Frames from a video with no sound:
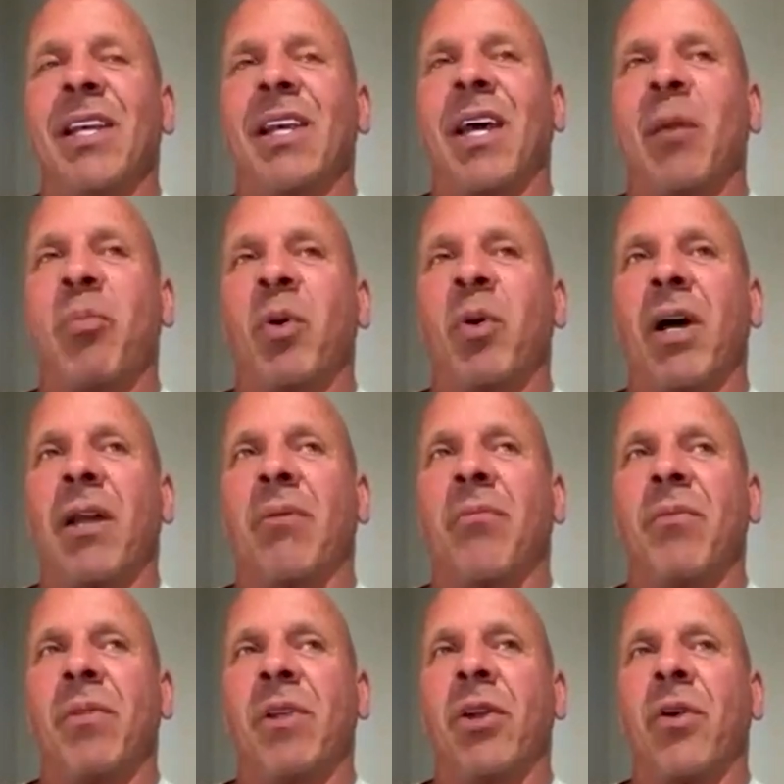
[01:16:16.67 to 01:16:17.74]
I put
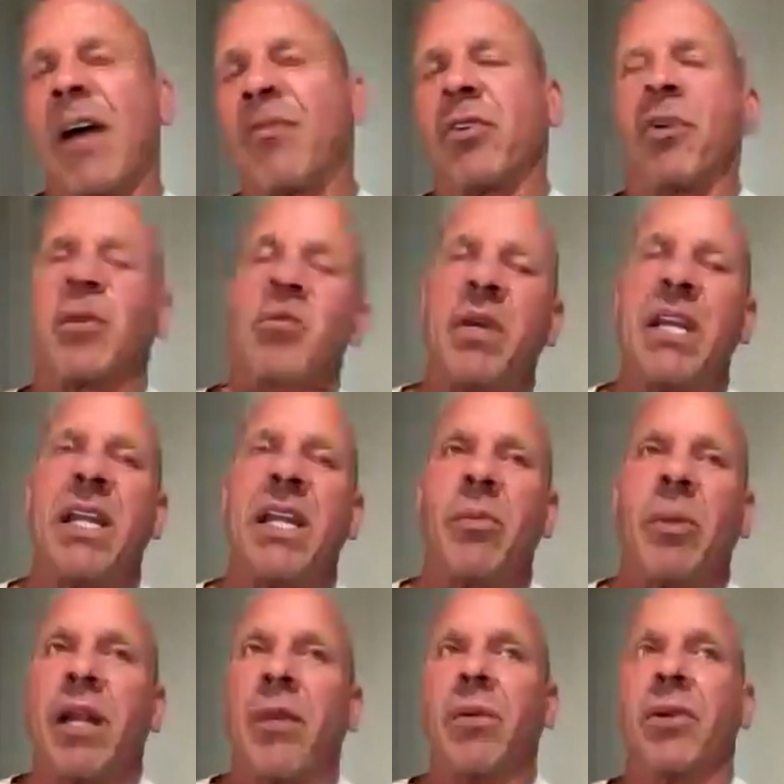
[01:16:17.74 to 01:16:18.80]
on, after competing in a
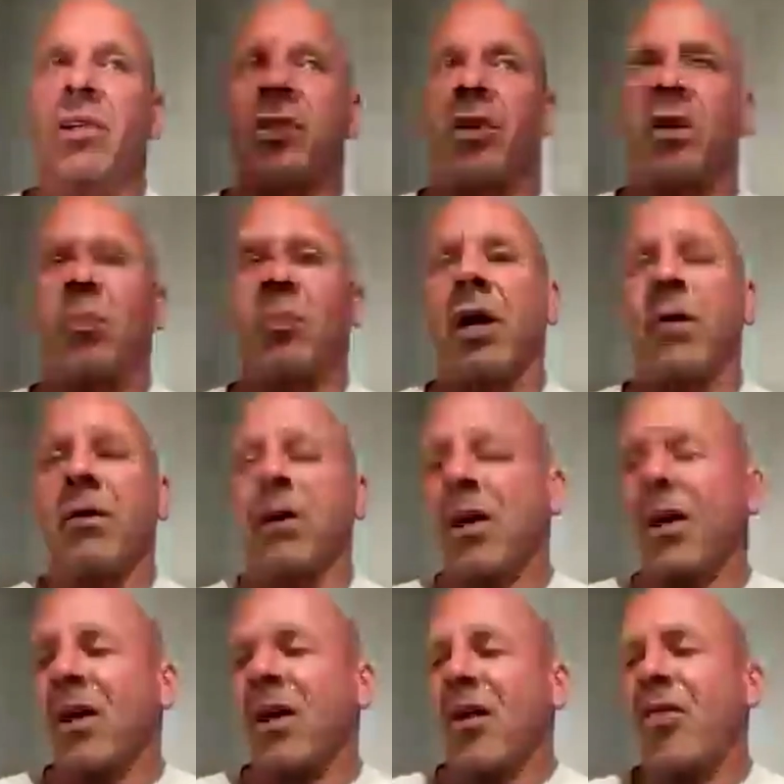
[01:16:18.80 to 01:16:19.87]
bodybuilding show, I put on
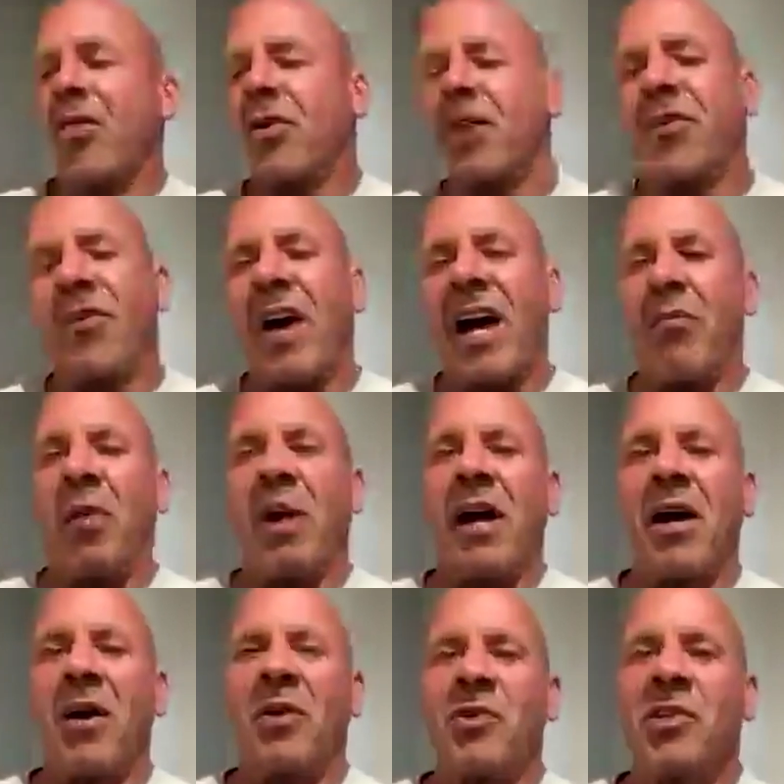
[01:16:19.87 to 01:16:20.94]
35
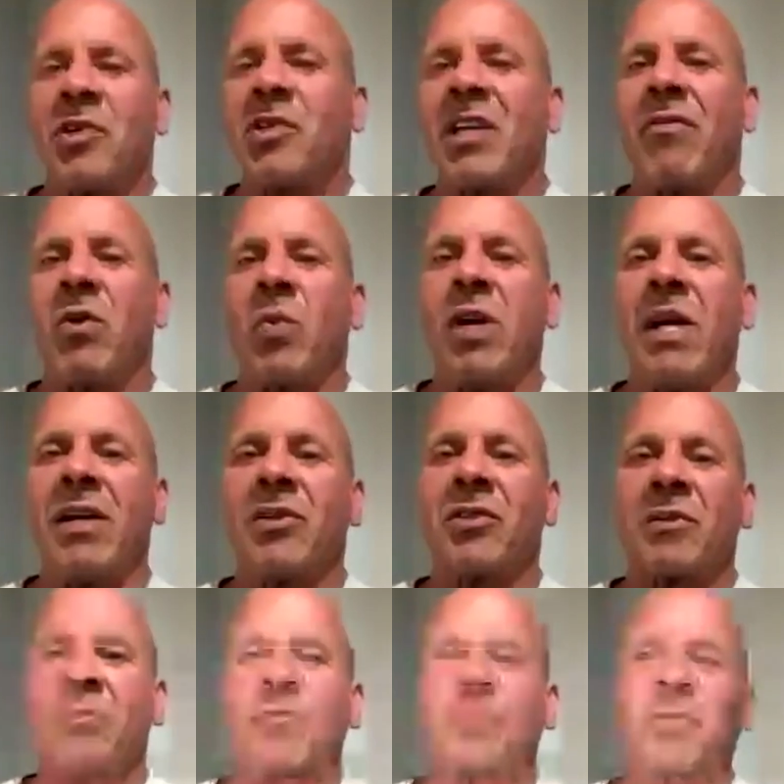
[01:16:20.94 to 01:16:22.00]
pounds in 7 weeks
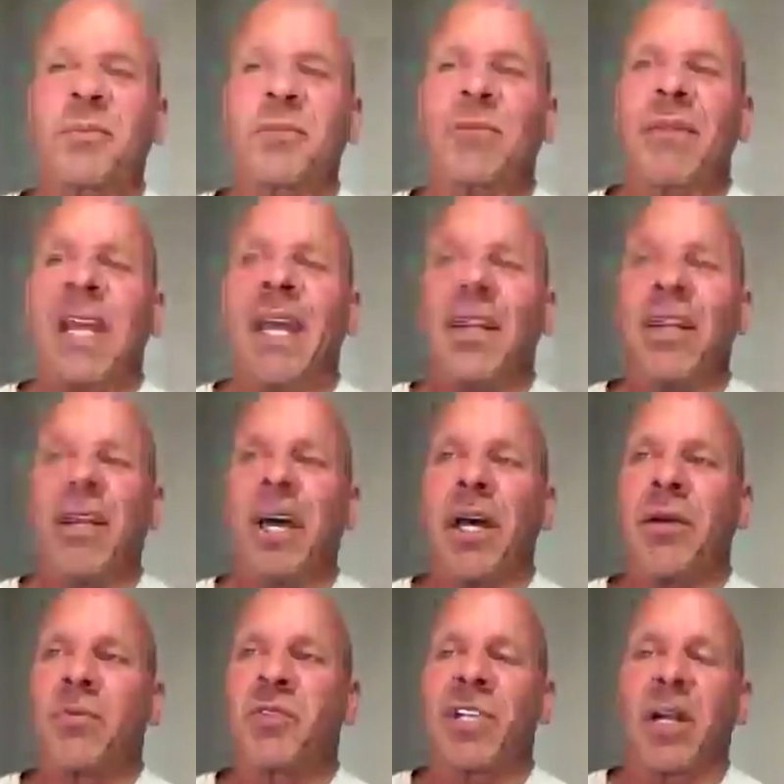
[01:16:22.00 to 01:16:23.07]
and
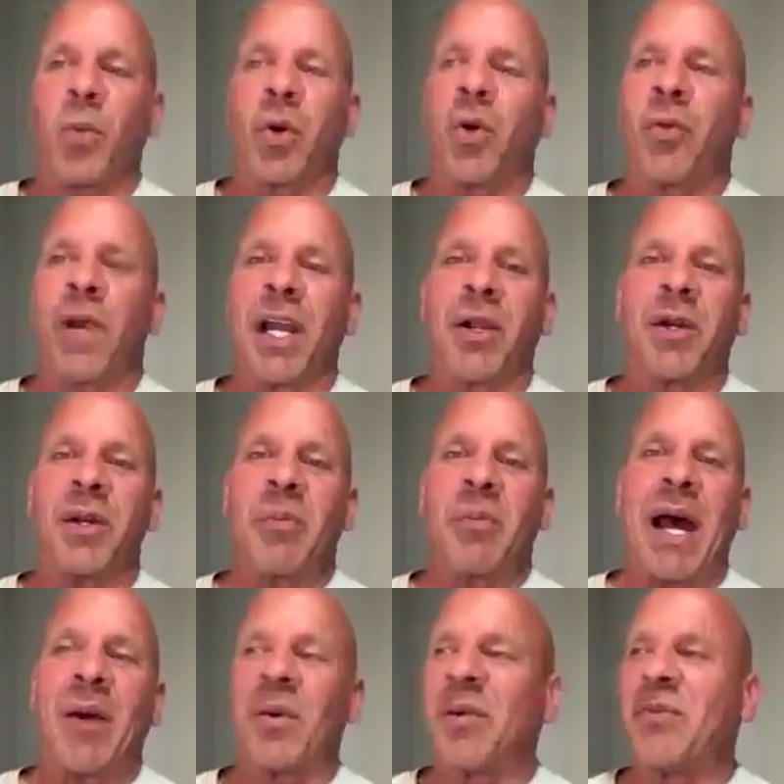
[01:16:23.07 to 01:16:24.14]
set a world record in
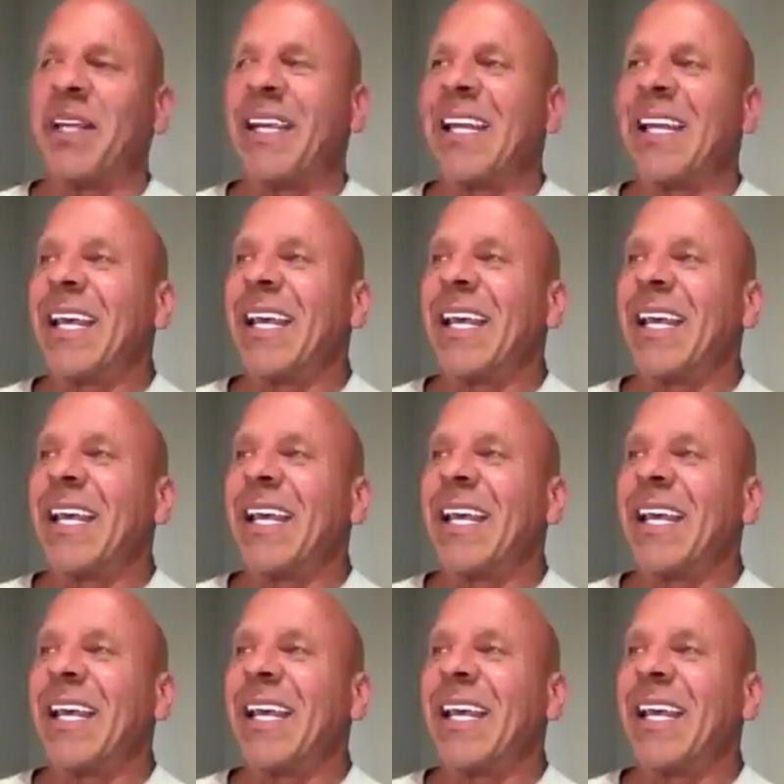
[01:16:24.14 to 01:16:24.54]
powerlifting.